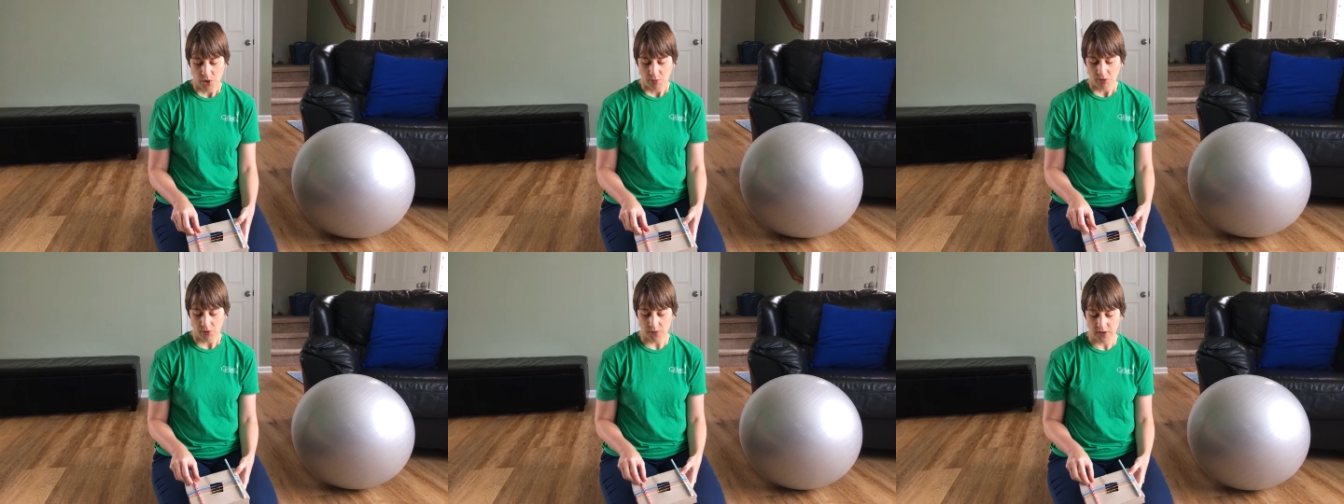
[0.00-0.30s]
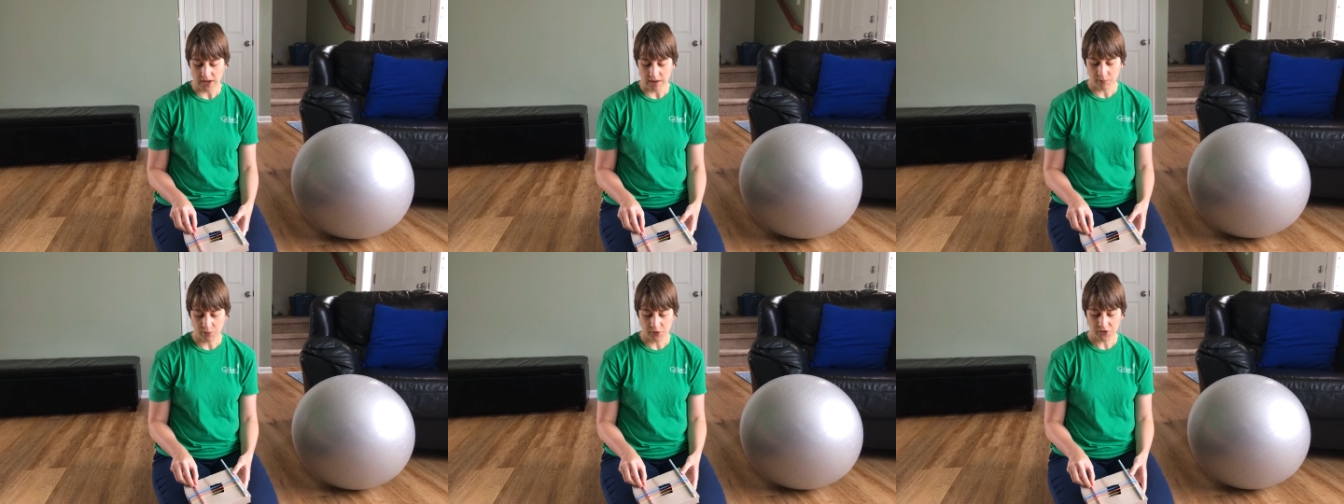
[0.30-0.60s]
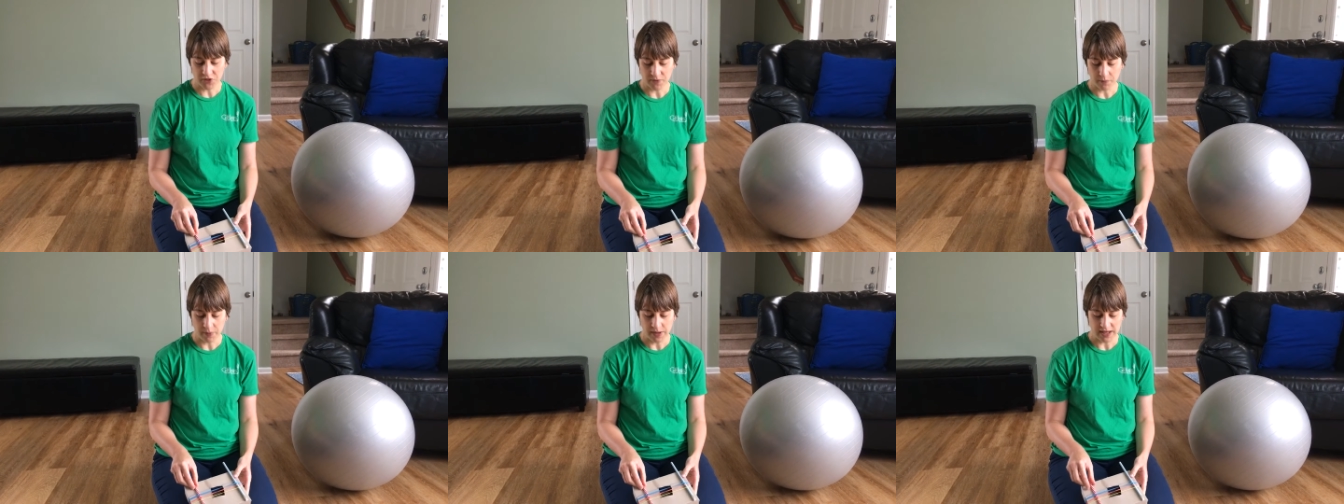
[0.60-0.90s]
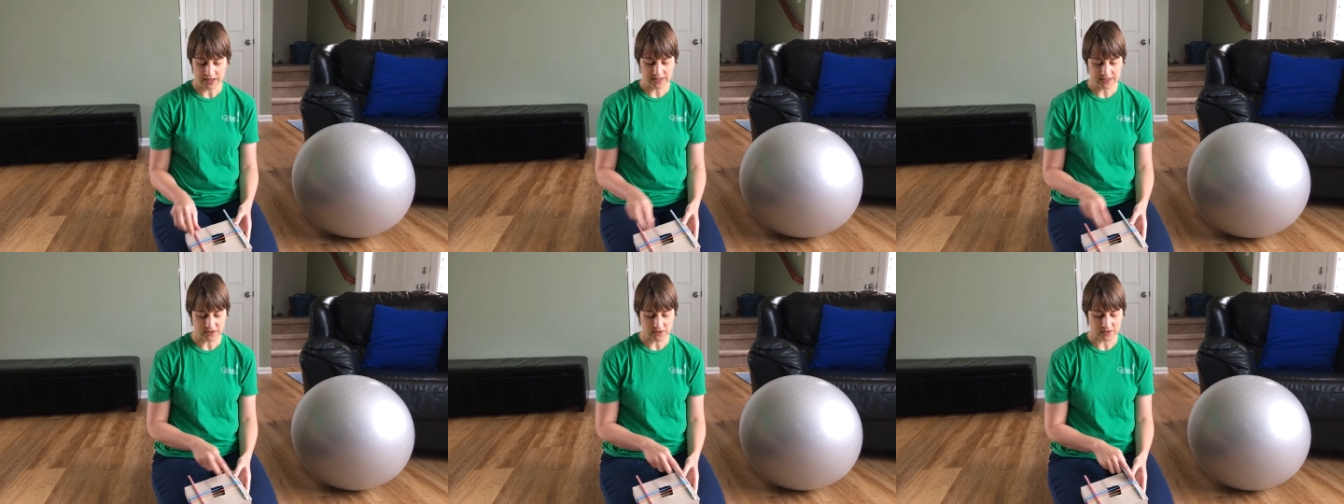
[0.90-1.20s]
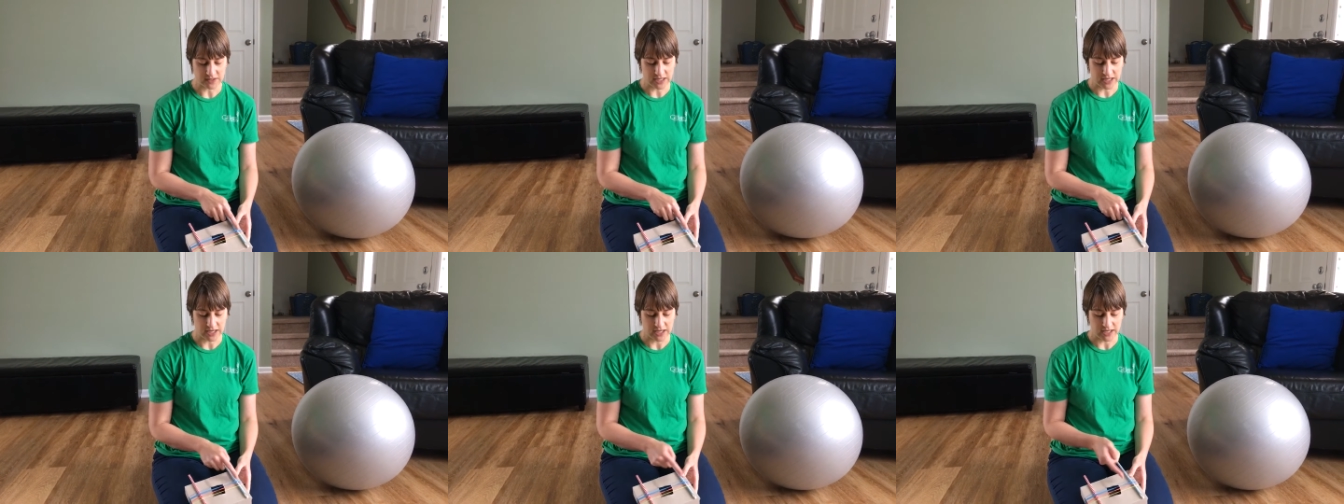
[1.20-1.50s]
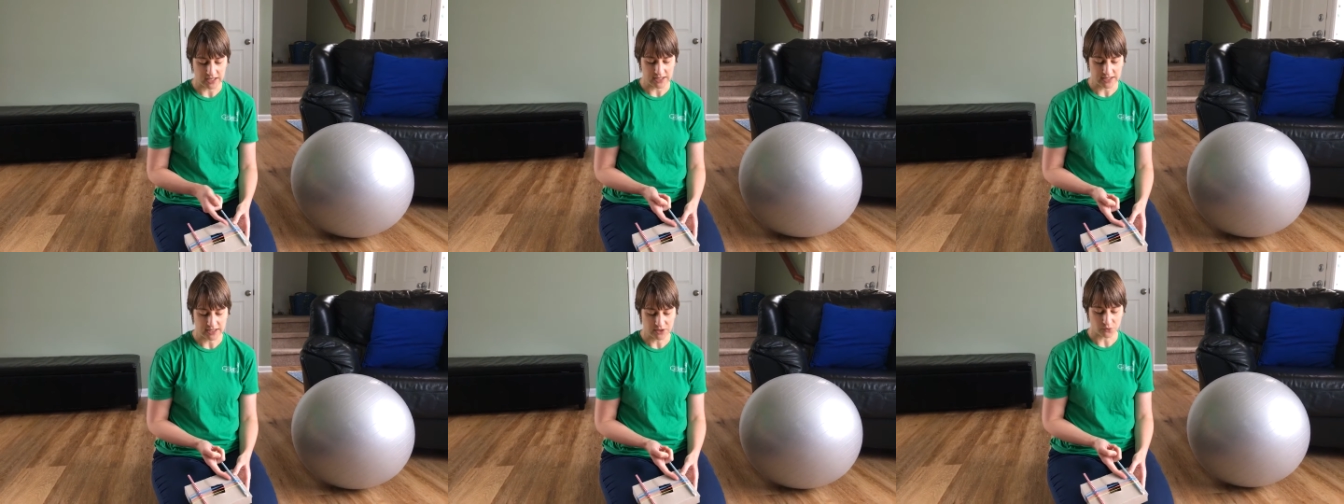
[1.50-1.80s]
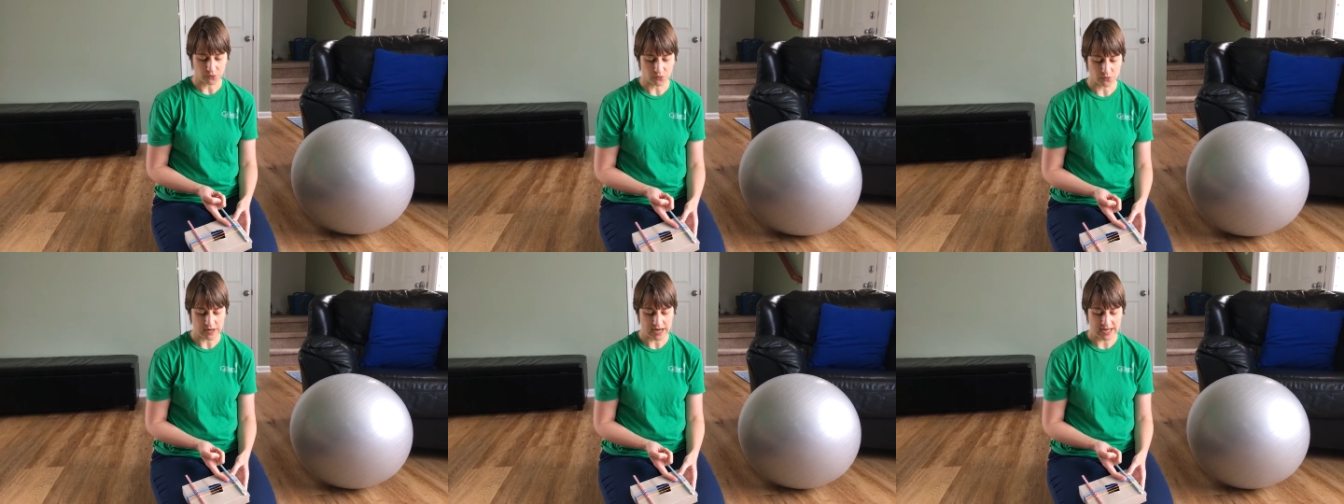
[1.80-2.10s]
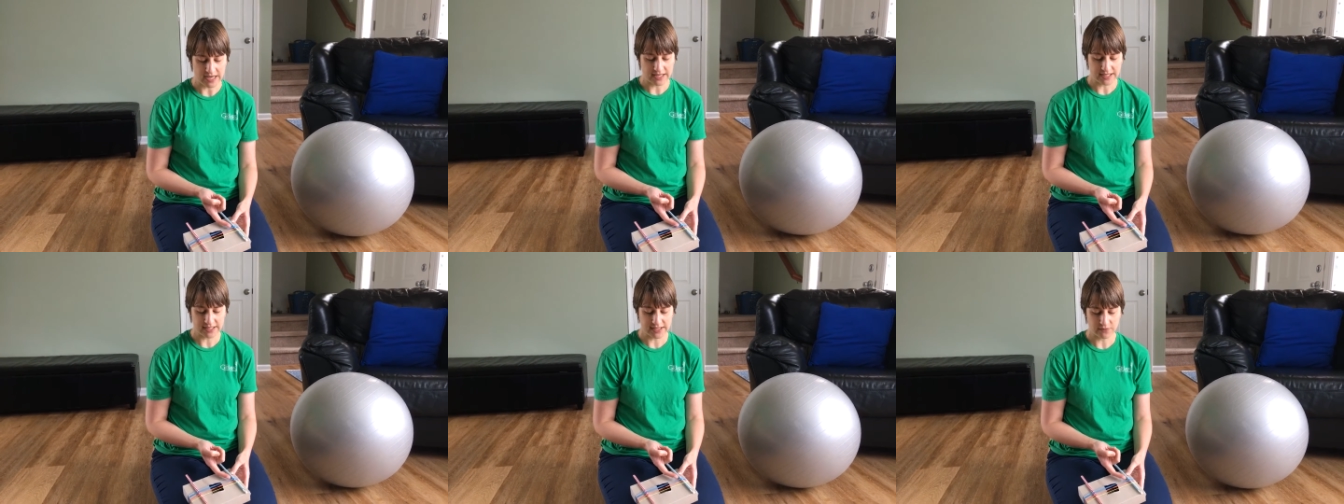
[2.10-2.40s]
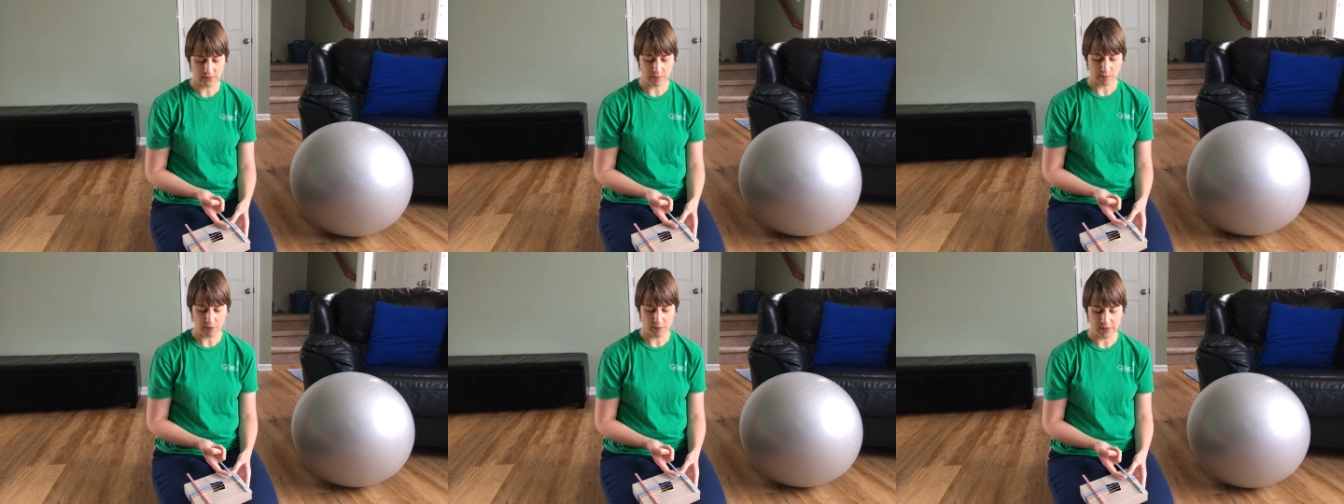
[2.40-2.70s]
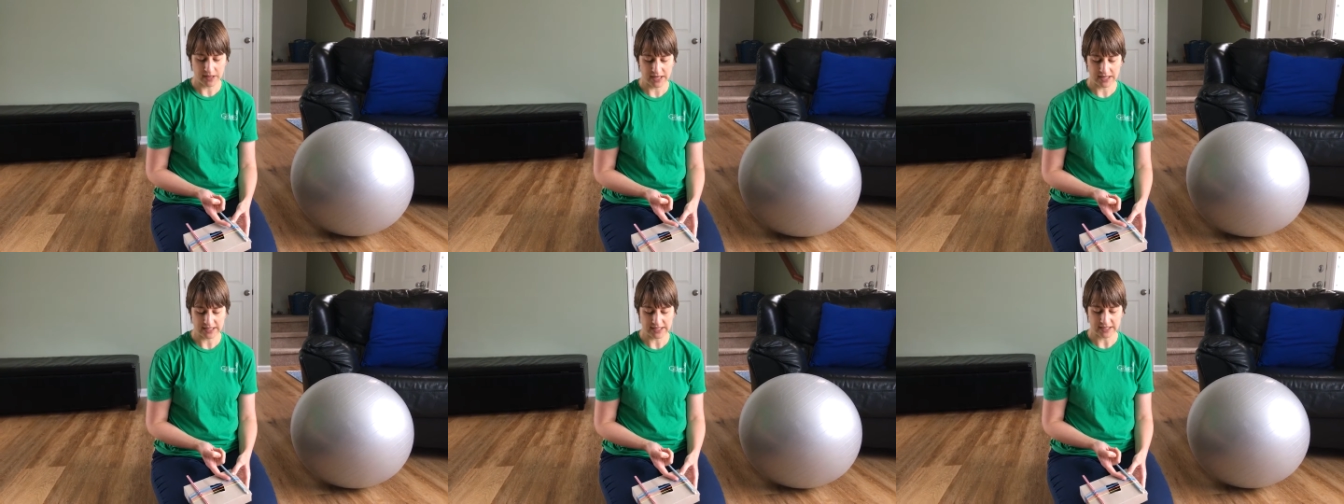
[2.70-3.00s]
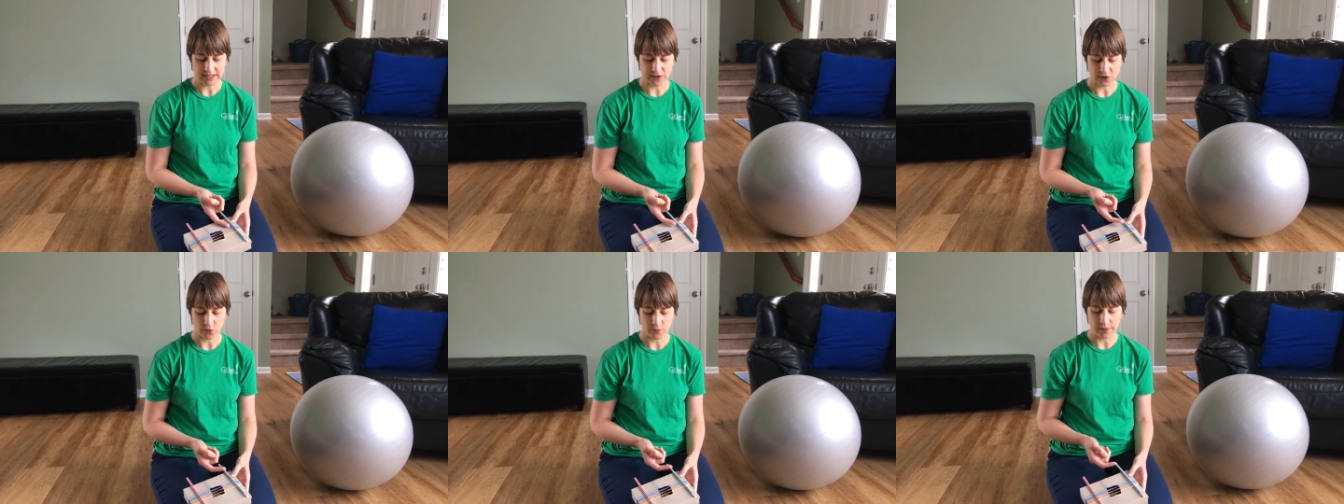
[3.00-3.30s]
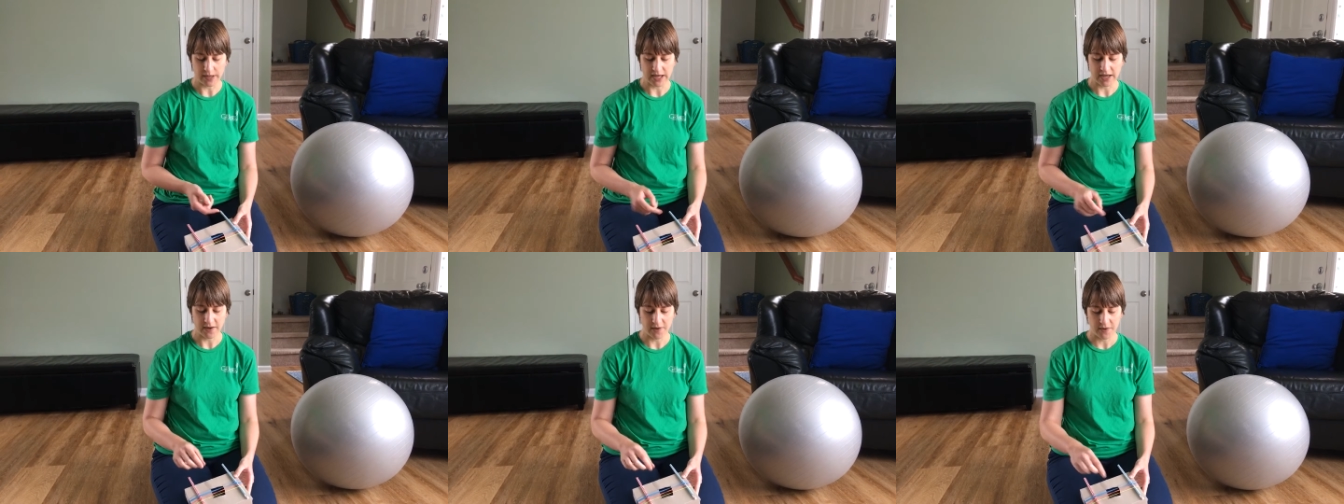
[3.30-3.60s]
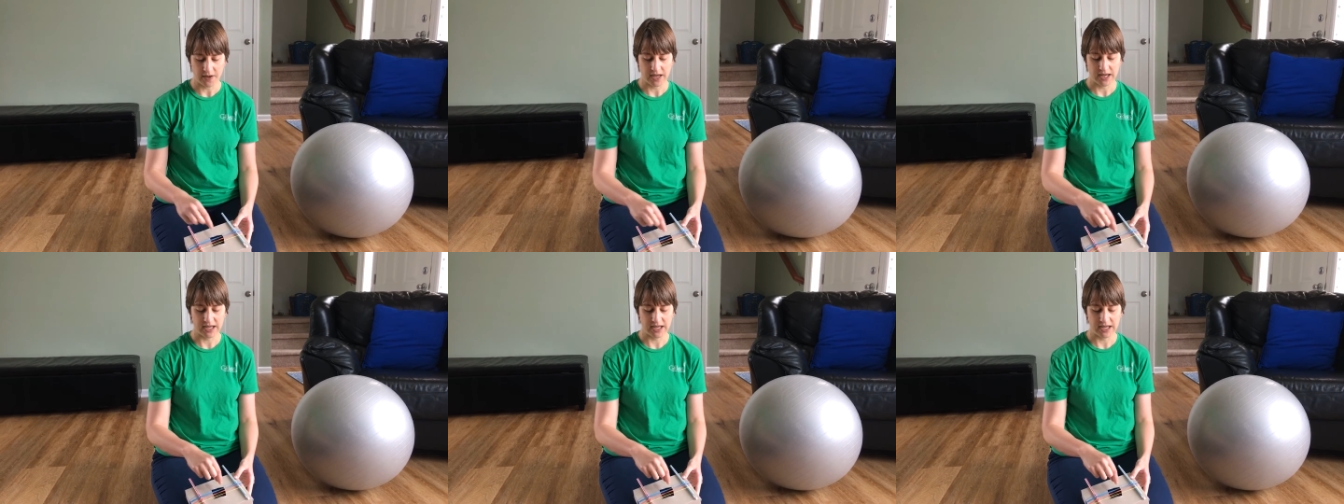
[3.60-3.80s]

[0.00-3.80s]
But when I put the pencils in to raise the rubber bands a little bit,